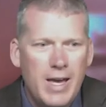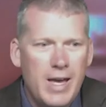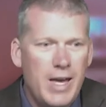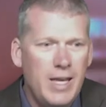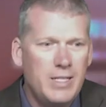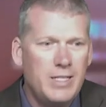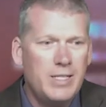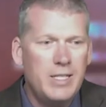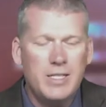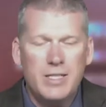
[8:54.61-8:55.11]

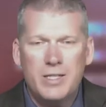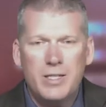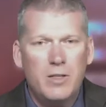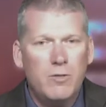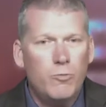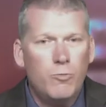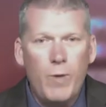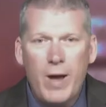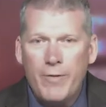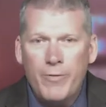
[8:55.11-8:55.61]
It's just
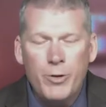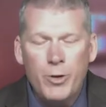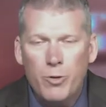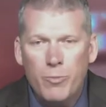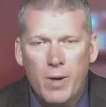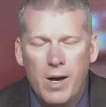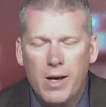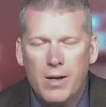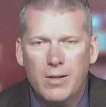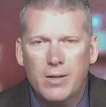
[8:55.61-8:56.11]
their revenue
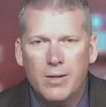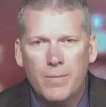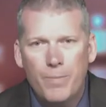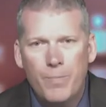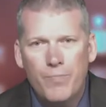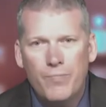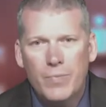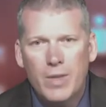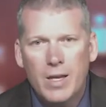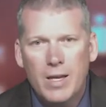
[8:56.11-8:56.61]
model.
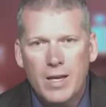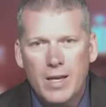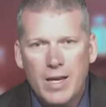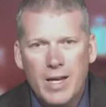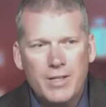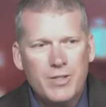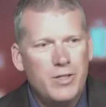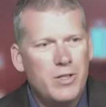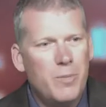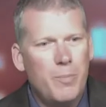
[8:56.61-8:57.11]

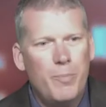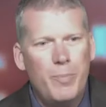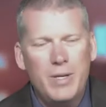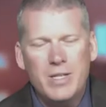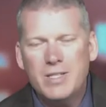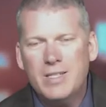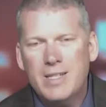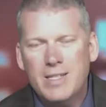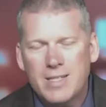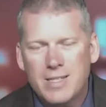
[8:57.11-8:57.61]
It's their
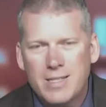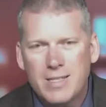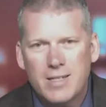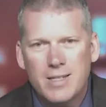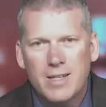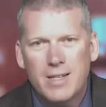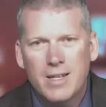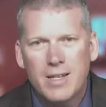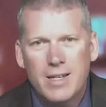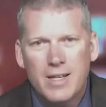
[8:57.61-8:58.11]
business.